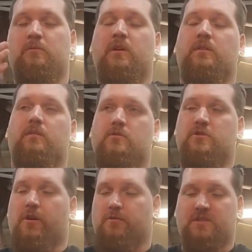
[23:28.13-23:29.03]
with
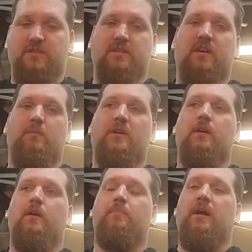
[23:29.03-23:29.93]
show season coming
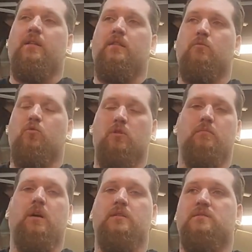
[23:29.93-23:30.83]
up and the
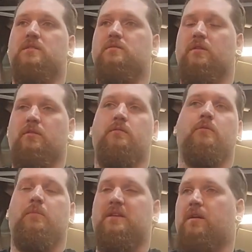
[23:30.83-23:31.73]
warm months, and you know,
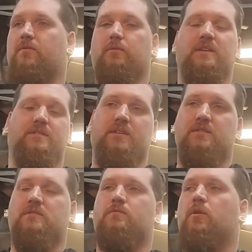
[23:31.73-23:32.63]
we're about to have 3
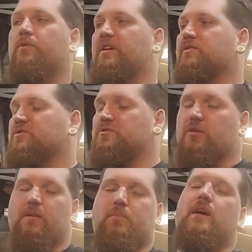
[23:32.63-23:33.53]
seasons of where we can just
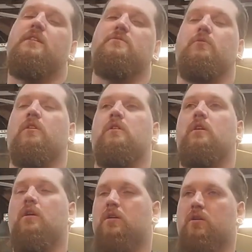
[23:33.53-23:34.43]
straight blast work,
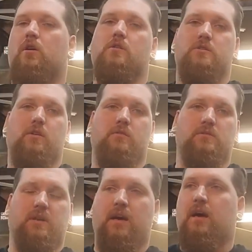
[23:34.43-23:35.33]
car
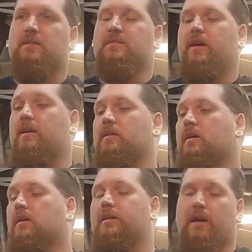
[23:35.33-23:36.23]
shows, content,
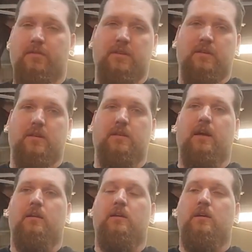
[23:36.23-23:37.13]
everything like
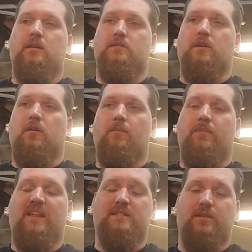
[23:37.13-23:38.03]
that. So
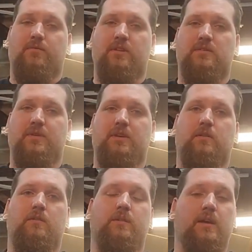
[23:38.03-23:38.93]
that's it for this
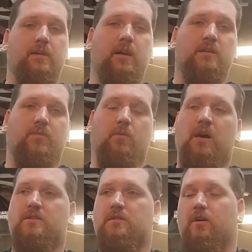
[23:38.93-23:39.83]
video. Thank you guys for
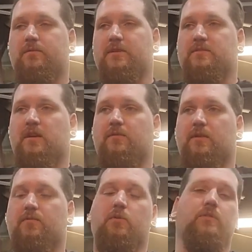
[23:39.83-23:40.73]
watching. Hopefully you stay for
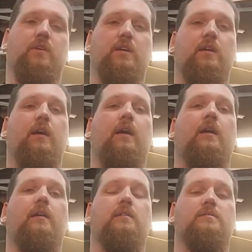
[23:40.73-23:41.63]
the full thing,
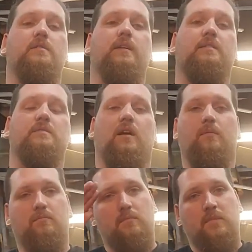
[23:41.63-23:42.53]
and until next
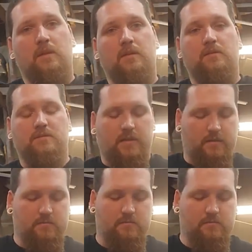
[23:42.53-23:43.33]
time, see you.